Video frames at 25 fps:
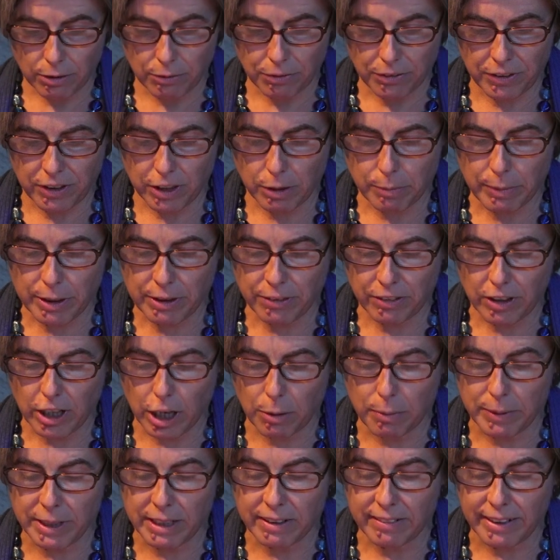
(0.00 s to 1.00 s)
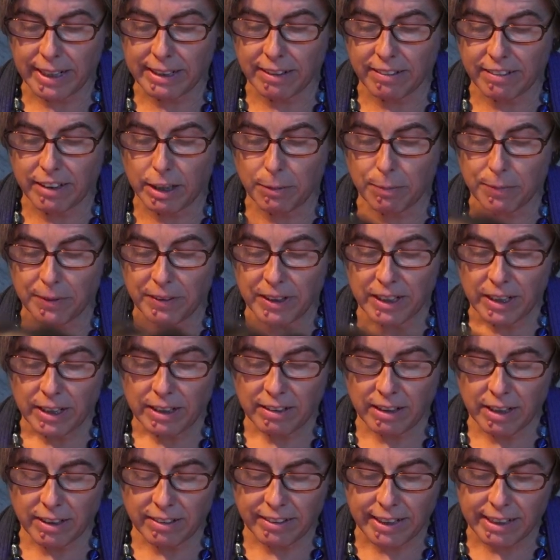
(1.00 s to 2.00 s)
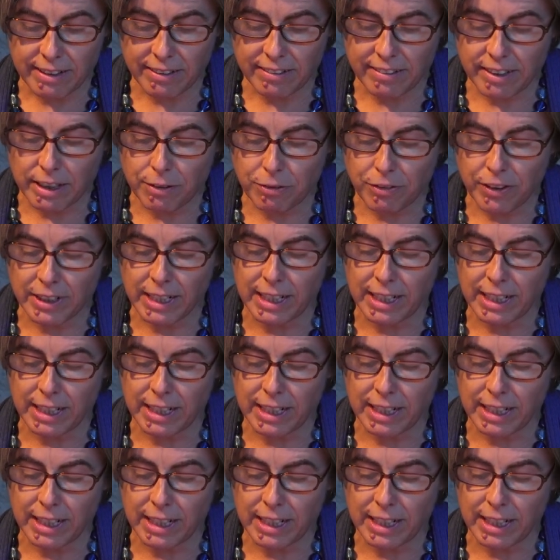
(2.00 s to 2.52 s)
obviously the most carbon intensive,